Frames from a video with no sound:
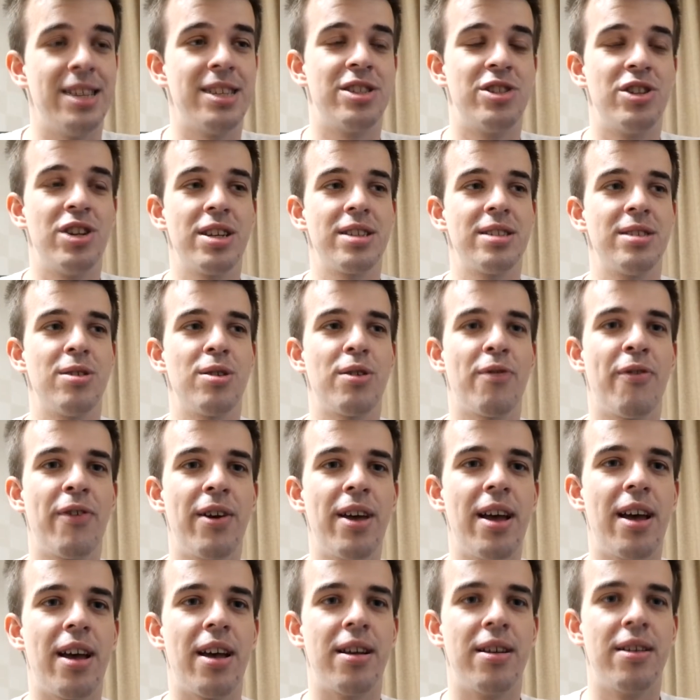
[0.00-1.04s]
is just not
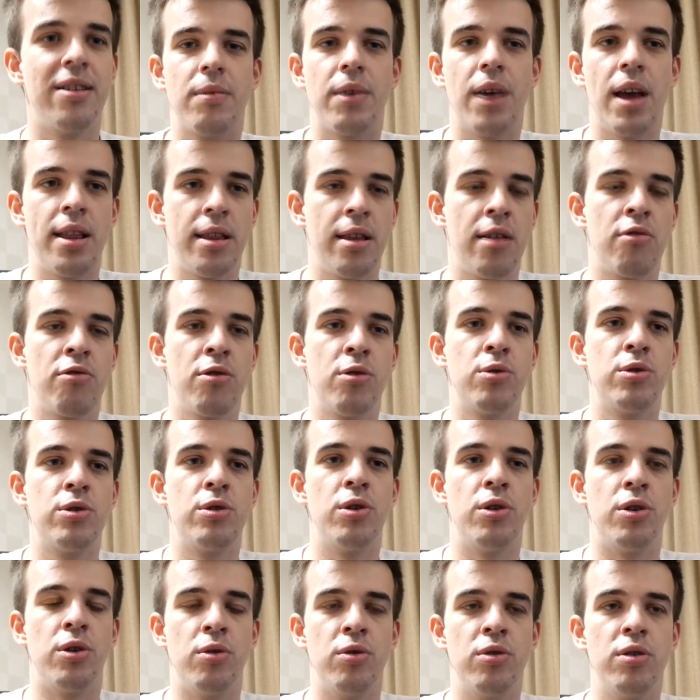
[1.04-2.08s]
fair. And I wrote to
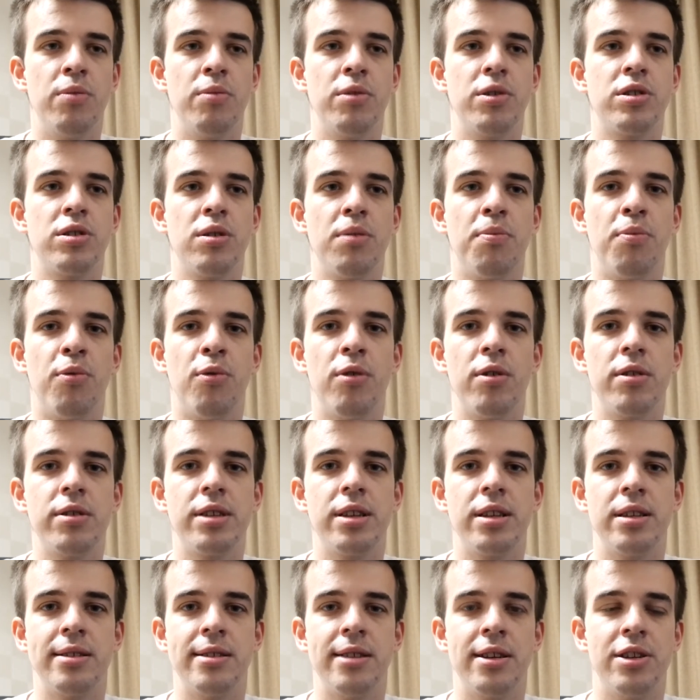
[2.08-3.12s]
Udemy support
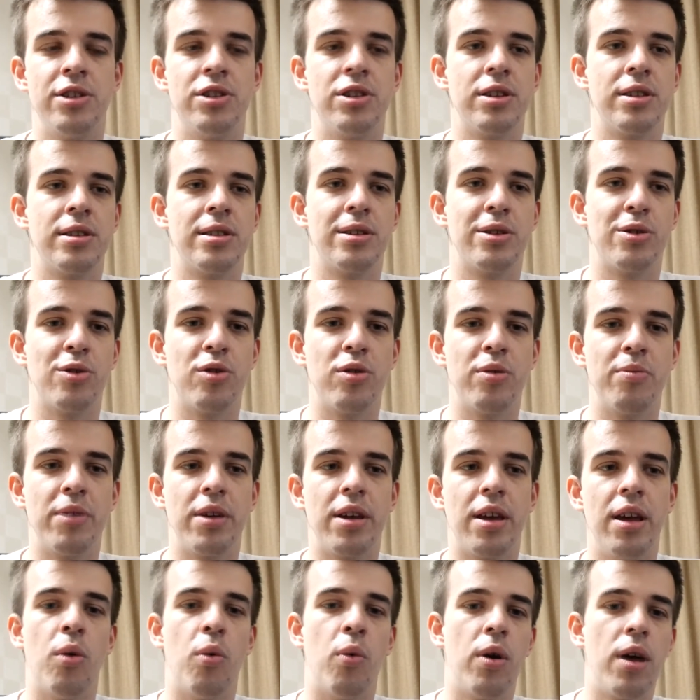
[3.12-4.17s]
and they just told
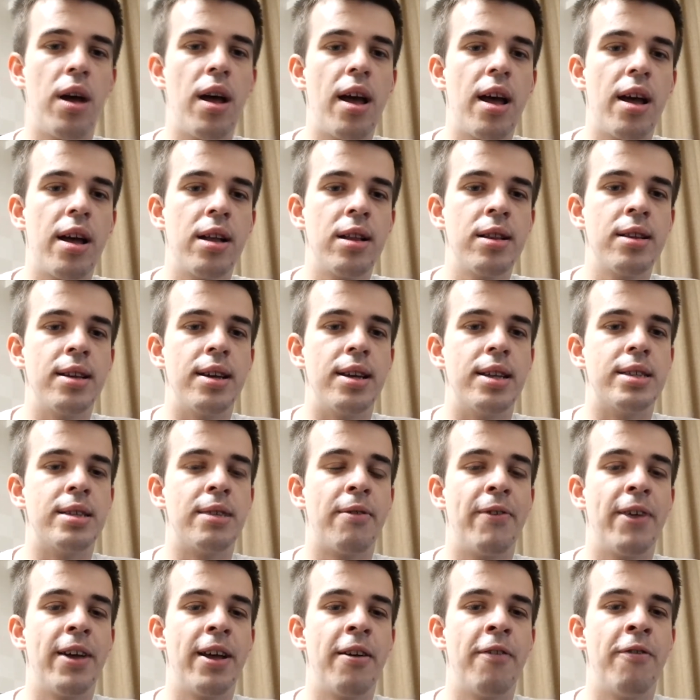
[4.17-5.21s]
me, well, it's
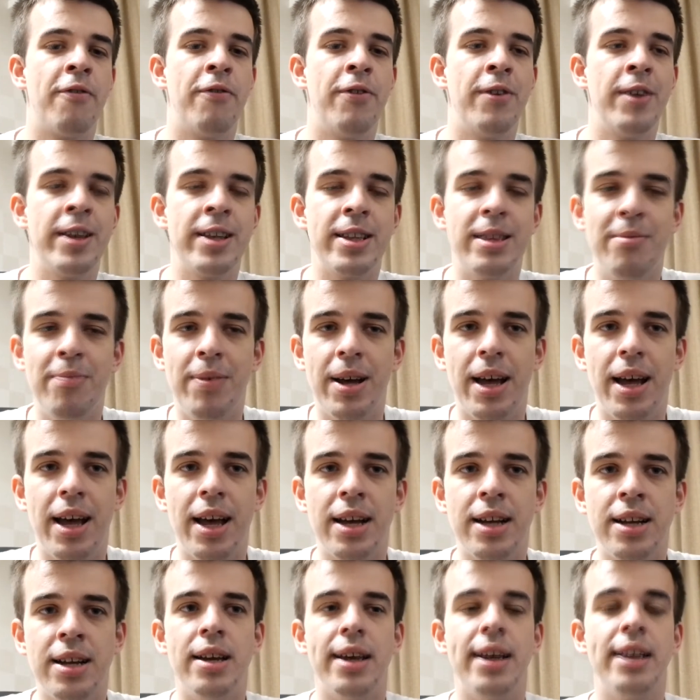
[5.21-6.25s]
fair
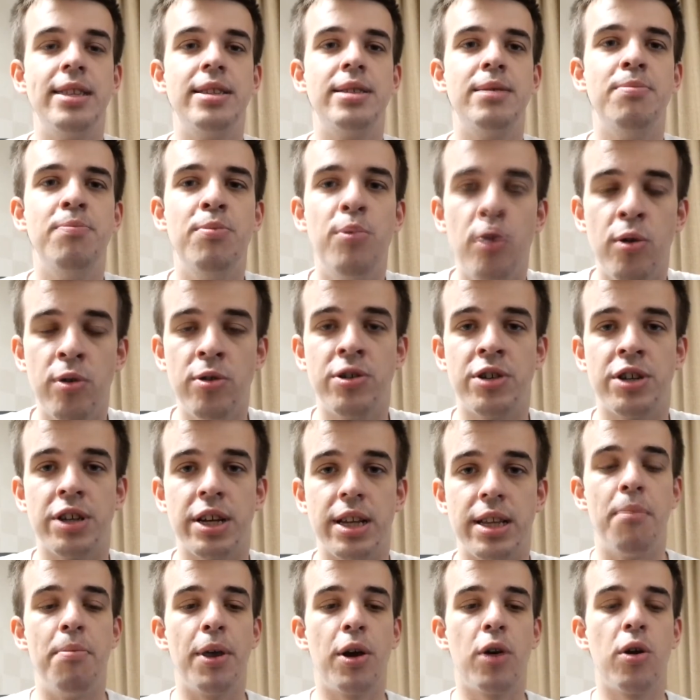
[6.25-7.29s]
feedback, it's
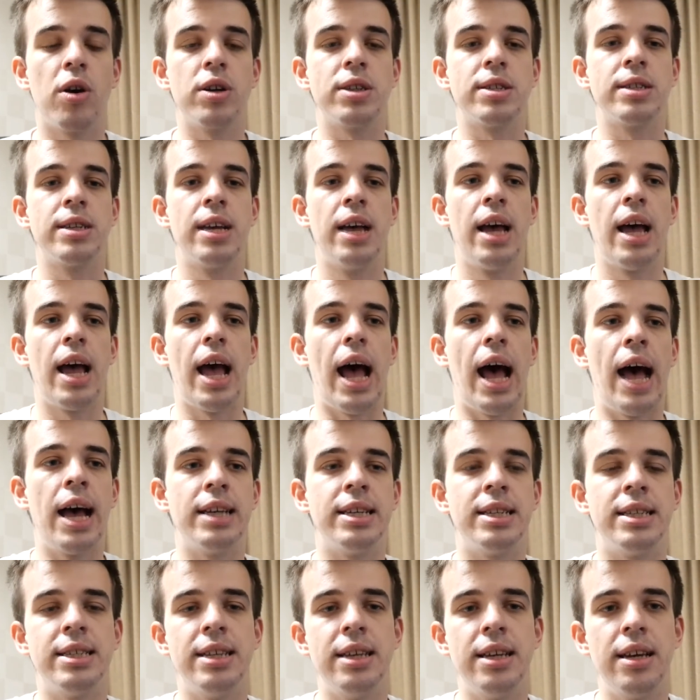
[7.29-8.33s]
bullshit. Because I
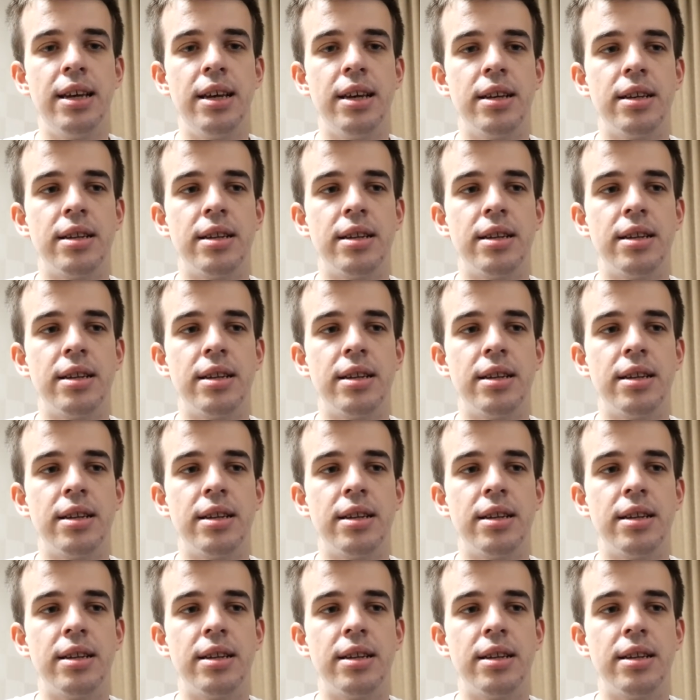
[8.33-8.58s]
see